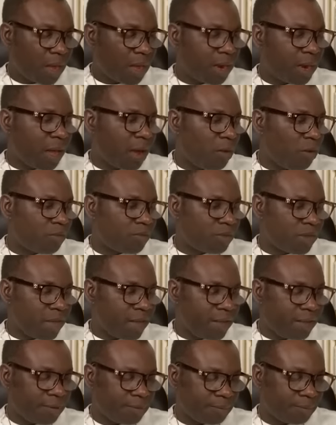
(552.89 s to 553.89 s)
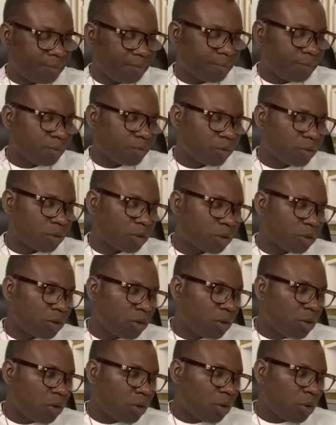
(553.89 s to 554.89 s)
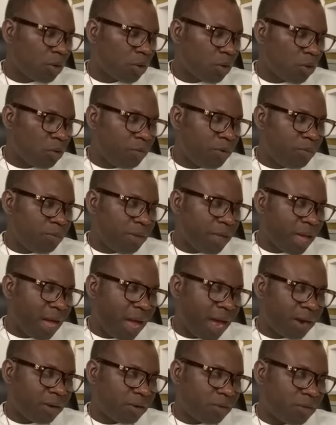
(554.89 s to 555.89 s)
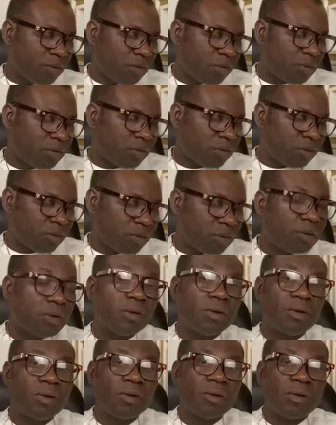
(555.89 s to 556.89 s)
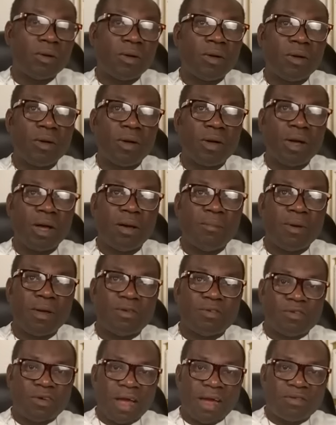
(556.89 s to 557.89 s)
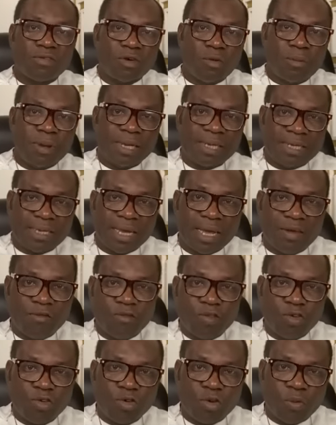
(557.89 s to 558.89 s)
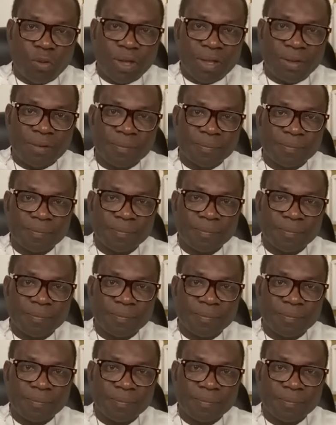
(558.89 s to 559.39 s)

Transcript: And I hope say obi bia no ever trust or be share video me.